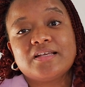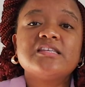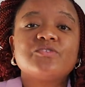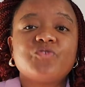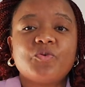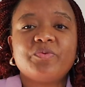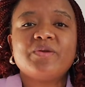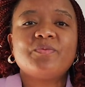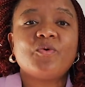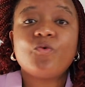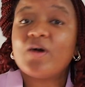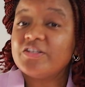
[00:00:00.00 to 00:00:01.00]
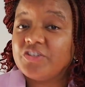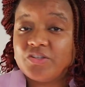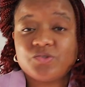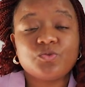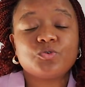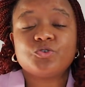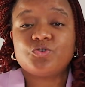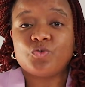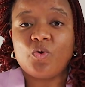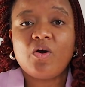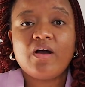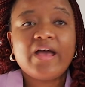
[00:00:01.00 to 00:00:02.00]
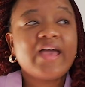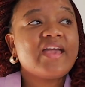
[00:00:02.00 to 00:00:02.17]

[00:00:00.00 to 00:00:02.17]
This is for people who are just not sure.